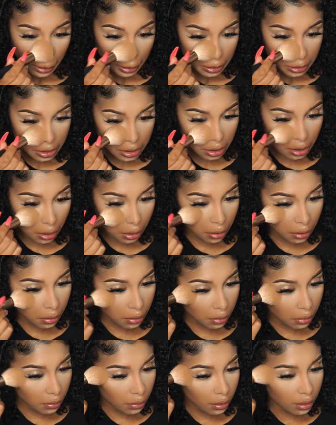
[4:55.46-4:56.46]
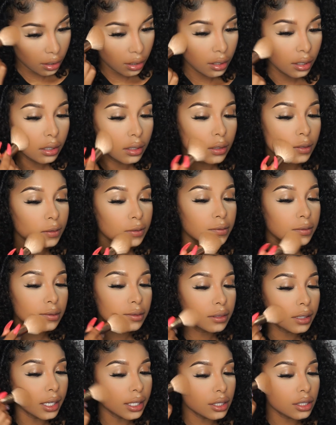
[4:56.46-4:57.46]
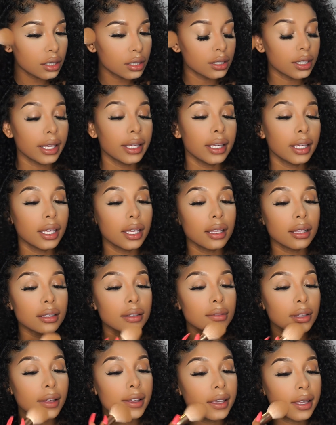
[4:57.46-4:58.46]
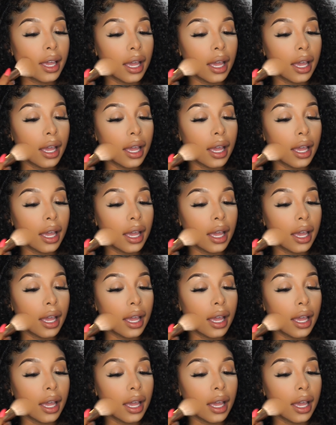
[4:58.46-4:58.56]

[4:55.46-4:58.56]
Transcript: So they